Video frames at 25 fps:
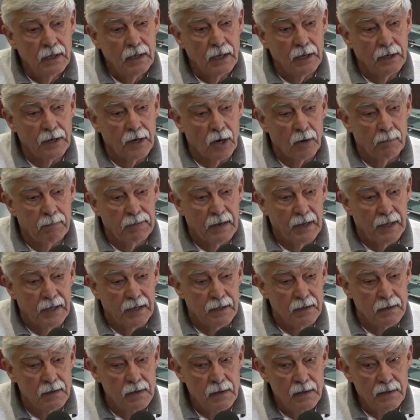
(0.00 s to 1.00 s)

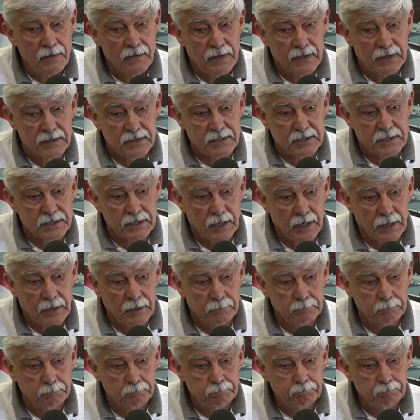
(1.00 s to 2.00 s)
airplane that's
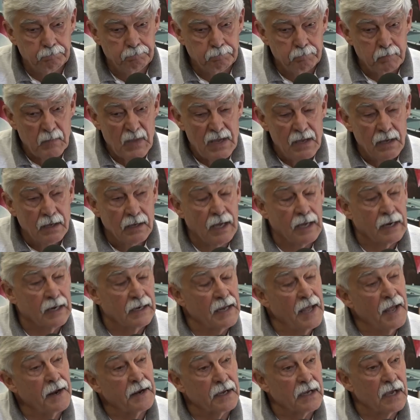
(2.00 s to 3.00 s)
got a
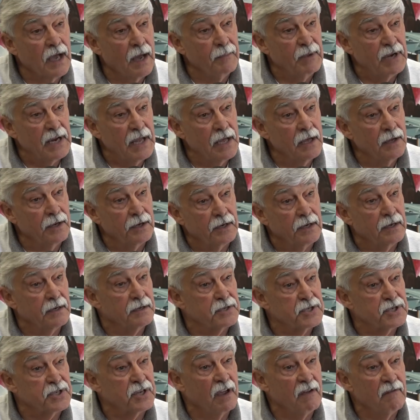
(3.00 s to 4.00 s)
lot of commonality
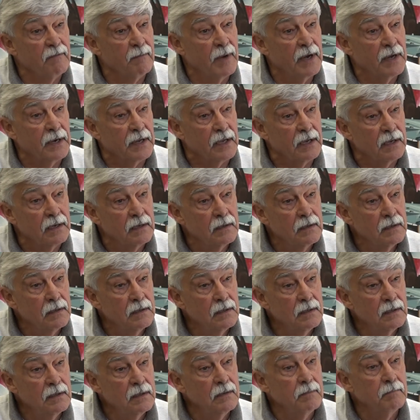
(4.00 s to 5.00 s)
to save money,
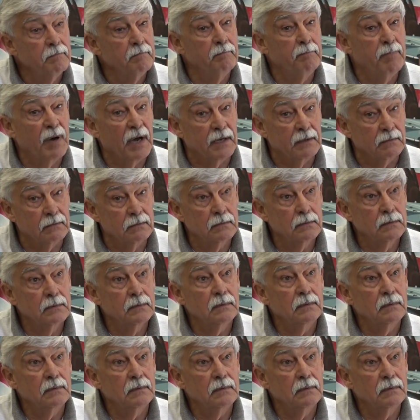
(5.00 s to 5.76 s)
but